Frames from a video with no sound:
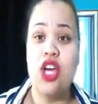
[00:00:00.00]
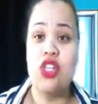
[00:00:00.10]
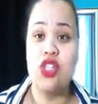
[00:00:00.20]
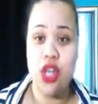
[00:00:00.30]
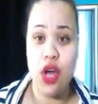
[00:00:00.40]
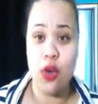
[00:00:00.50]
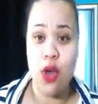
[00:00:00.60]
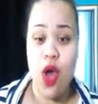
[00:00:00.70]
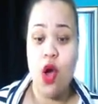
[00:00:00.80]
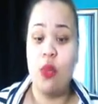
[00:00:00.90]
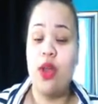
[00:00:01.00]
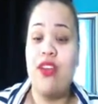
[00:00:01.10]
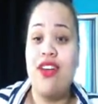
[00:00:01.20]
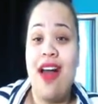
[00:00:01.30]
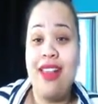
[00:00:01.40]
So,
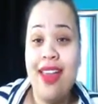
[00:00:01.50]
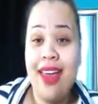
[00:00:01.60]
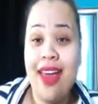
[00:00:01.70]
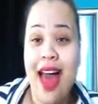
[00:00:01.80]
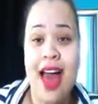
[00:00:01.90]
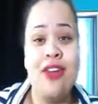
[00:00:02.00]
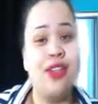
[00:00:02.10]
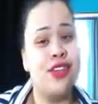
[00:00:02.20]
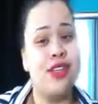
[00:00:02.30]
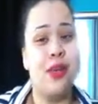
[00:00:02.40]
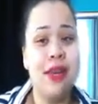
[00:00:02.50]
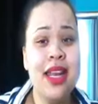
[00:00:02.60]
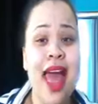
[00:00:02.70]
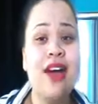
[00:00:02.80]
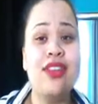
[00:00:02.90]
whatever I like, I know there's
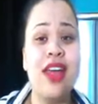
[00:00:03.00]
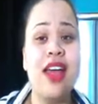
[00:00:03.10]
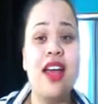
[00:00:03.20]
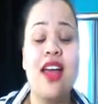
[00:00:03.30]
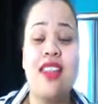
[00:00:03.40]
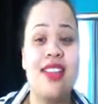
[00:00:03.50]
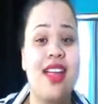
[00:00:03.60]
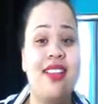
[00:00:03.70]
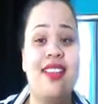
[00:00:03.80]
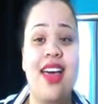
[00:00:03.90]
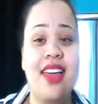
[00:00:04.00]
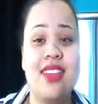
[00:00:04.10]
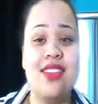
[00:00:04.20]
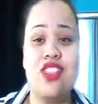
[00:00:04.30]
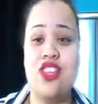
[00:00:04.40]
somebody out there that
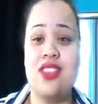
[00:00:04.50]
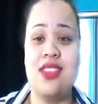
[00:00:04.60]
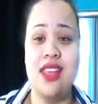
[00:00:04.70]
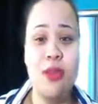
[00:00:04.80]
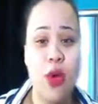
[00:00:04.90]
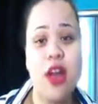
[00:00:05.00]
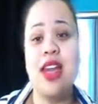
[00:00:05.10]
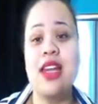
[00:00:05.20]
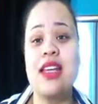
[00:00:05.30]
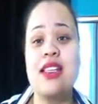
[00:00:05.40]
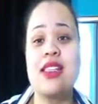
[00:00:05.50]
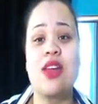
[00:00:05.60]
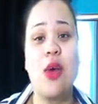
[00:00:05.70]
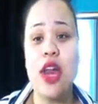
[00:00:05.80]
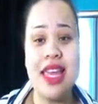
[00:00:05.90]
likes just the same
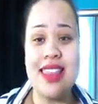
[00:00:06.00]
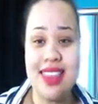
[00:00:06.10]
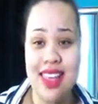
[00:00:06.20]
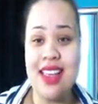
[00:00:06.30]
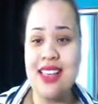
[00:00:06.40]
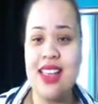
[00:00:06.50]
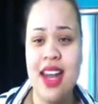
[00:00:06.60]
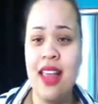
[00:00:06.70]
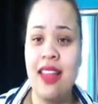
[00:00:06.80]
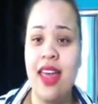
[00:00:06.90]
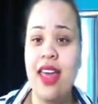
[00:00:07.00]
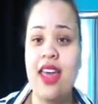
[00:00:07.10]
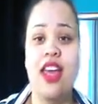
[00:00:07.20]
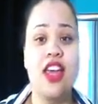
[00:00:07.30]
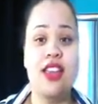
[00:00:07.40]
quirkiness, quirky things that I like,